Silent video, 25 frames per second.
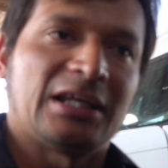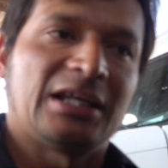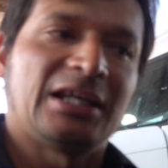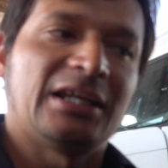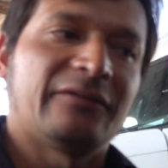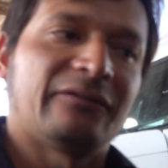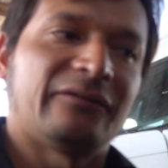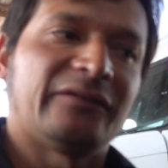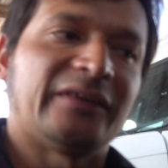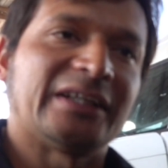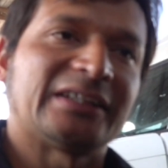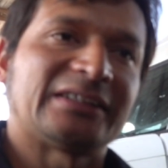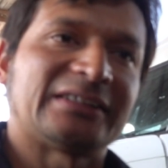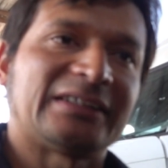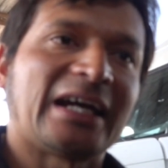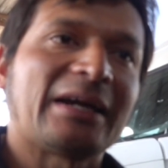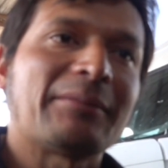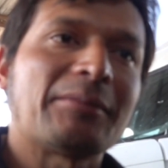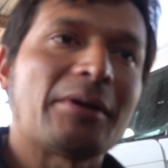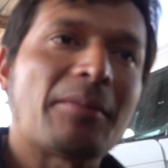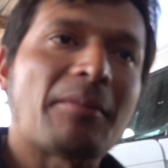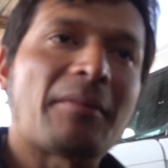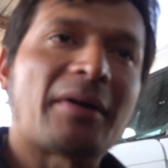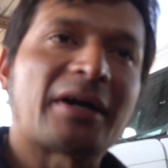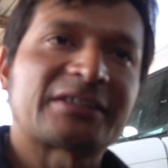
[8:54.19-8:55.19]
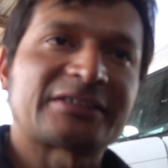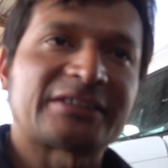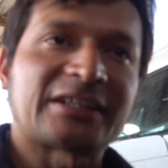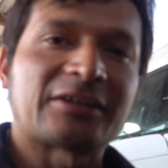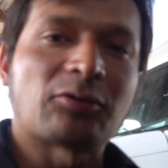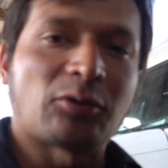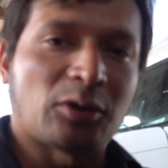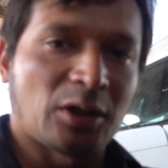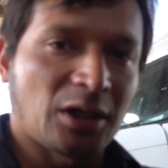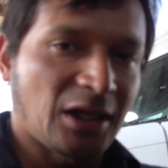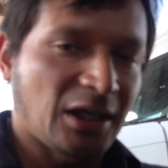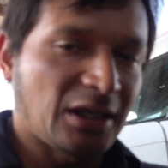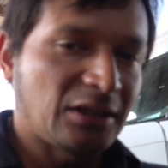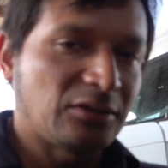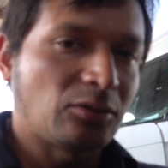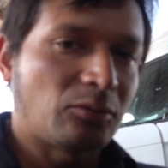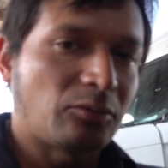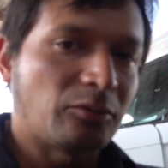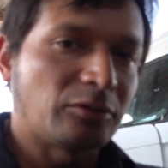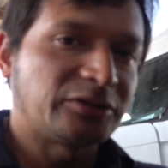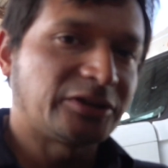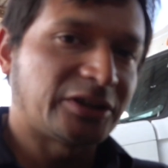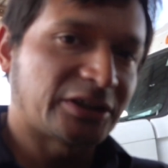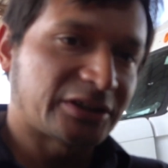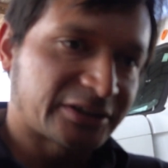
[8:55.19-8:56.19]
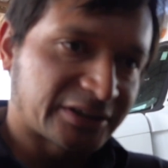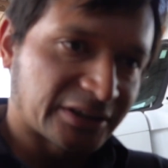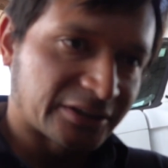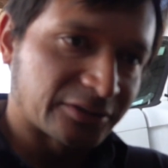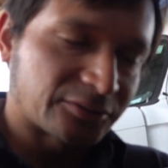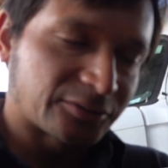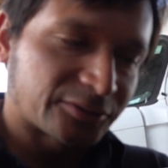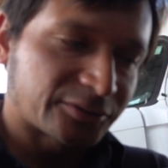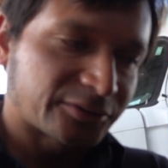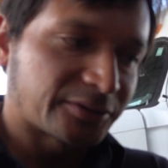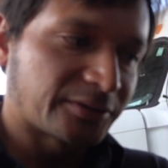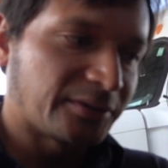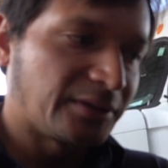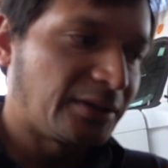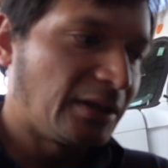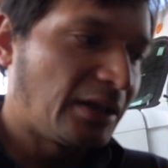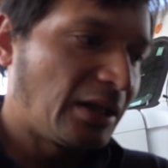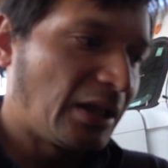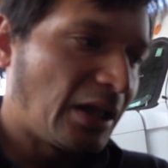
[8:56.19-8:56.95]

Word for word: If the timing marks are okay, double check sensors.